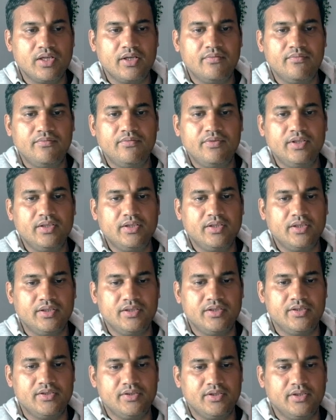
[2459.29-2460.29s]

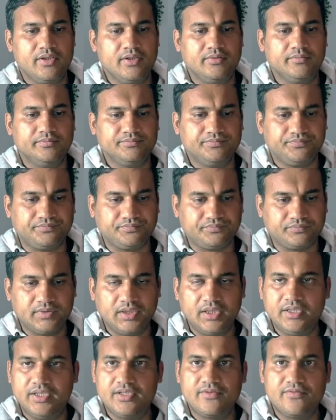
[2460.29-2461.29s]
everything is there,
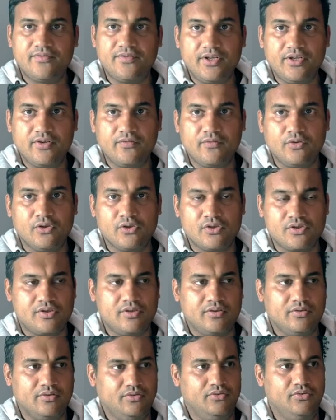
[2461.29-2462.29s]
and it's free of
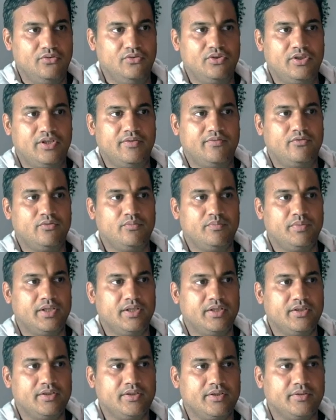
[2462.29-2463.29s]
cost. You don't have to pay
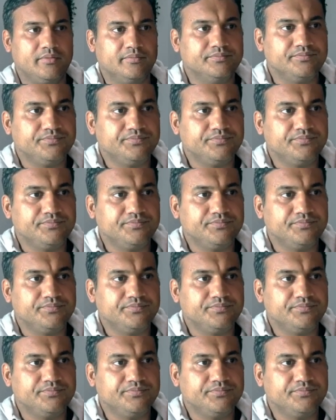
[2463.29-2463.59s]
anything.